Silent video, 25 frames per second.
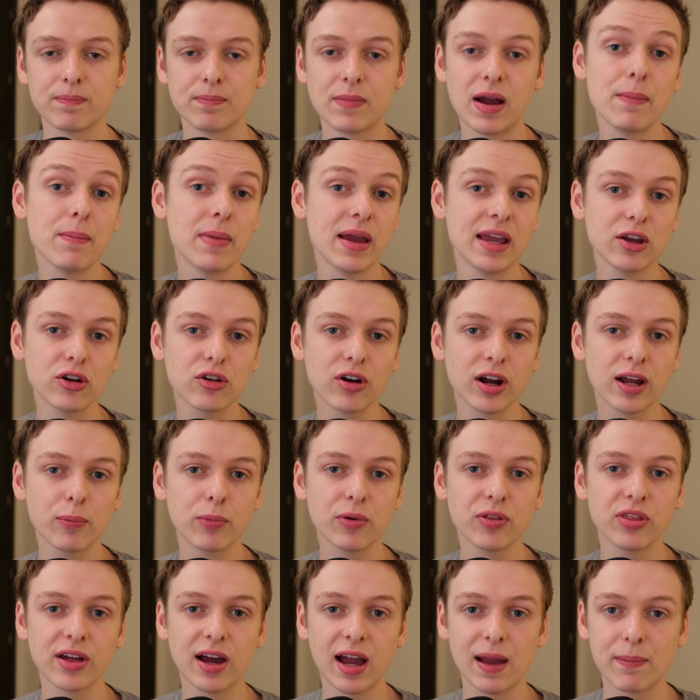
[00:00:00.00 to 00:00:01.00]
My main gripe
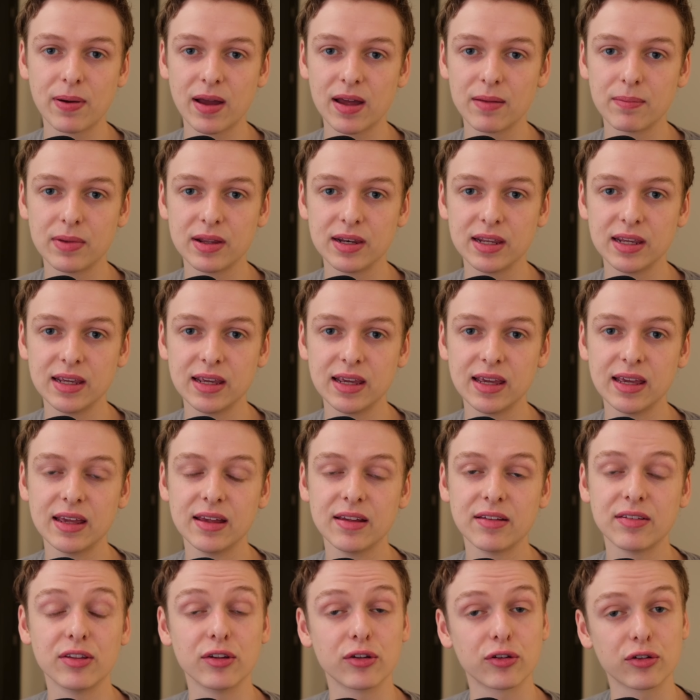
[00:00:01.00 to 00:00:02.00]
with the iPad mini
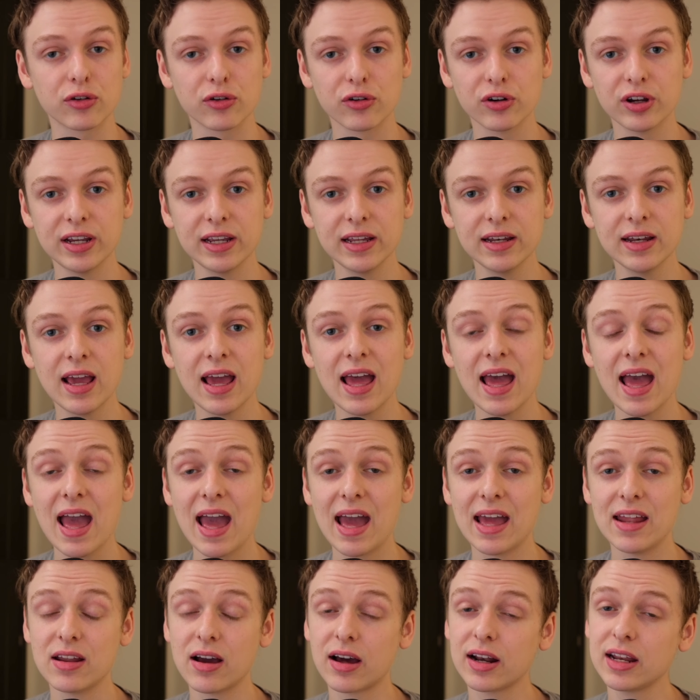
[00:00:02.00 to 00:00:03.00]
is the screen,
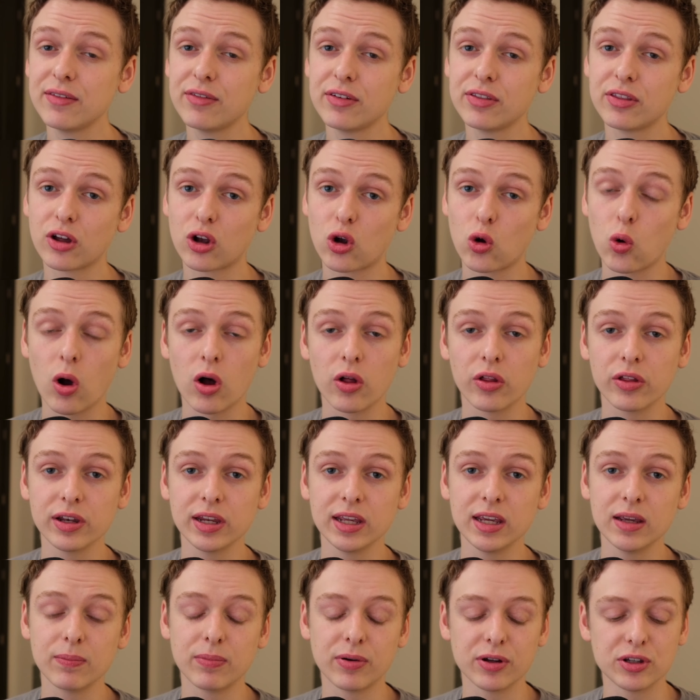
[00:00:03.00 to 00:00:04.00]
and not even the
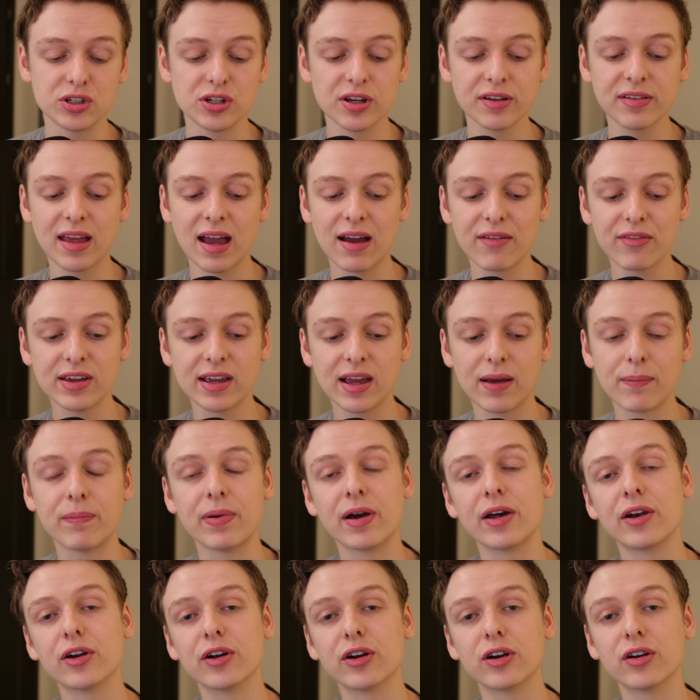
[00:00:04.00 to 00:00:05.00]
quality, but just having a
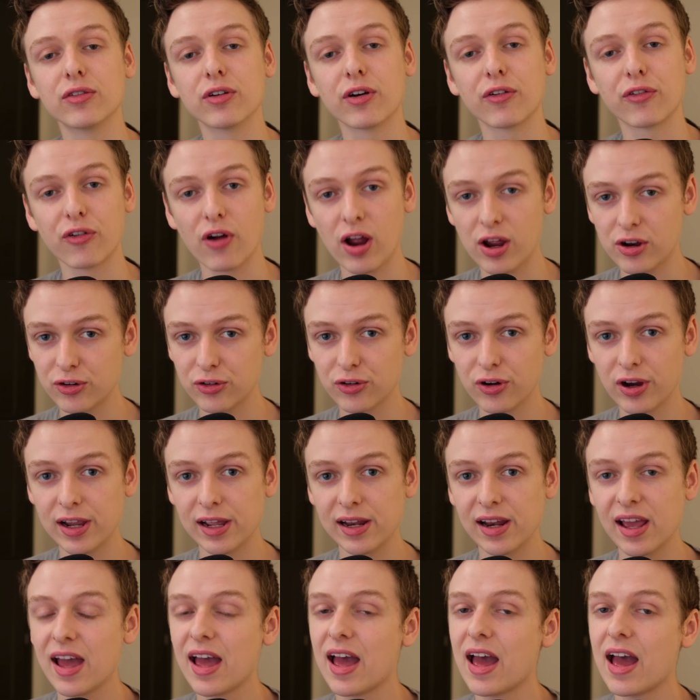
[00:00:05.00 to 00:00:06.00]
better refresh rate.
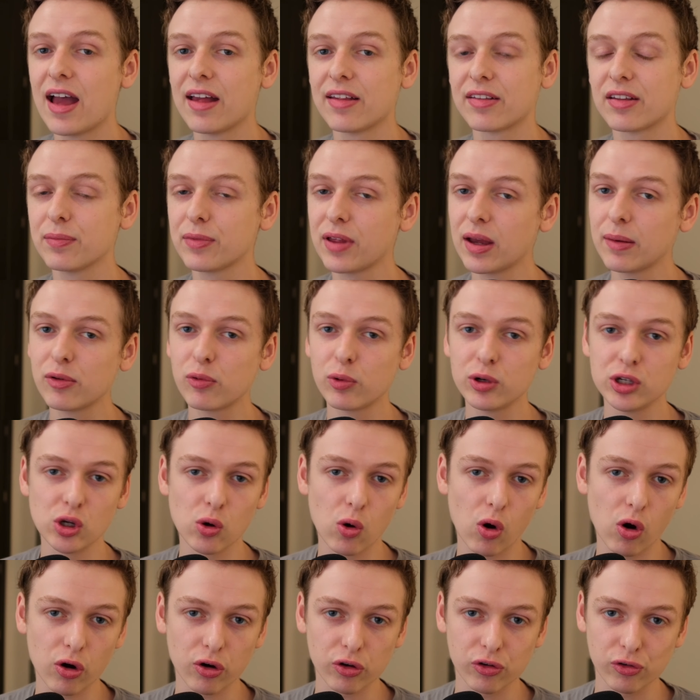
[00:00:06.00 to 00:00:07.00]
Sometimes when you
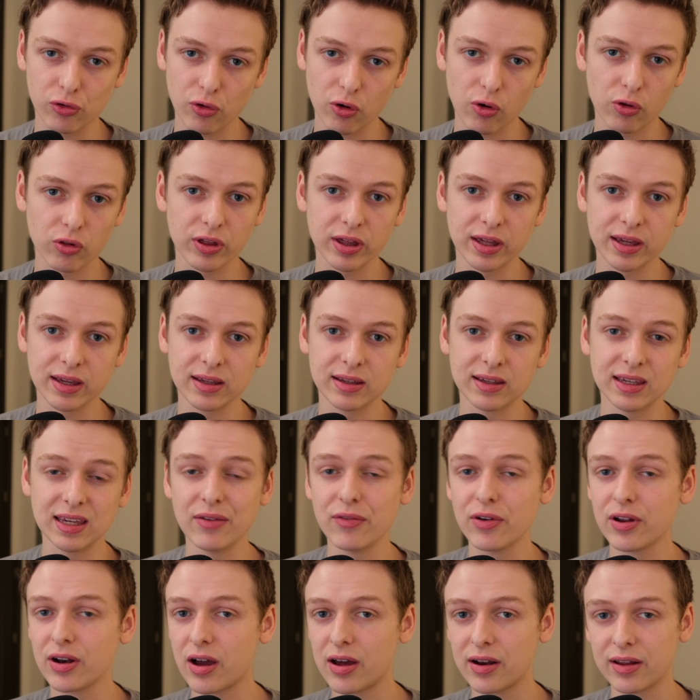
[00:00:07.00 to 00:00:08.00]
are scrolling,
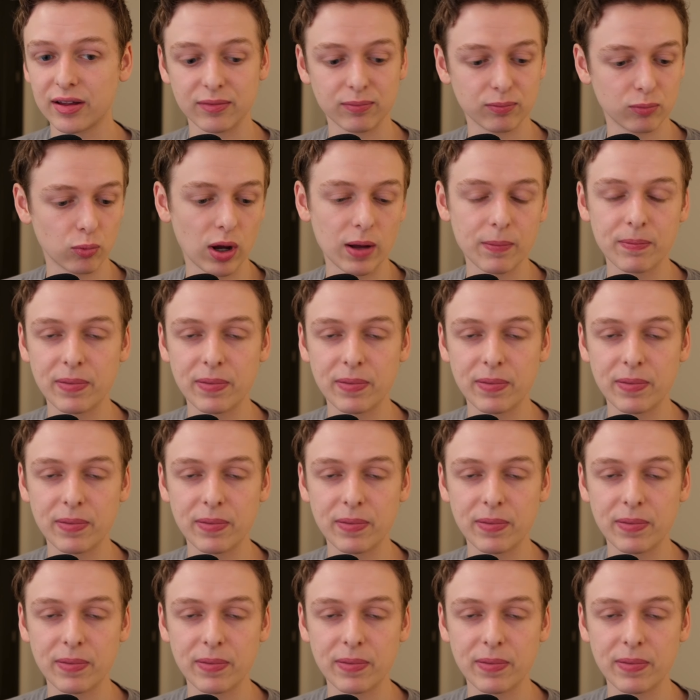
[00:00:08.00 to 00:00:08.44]
even on a web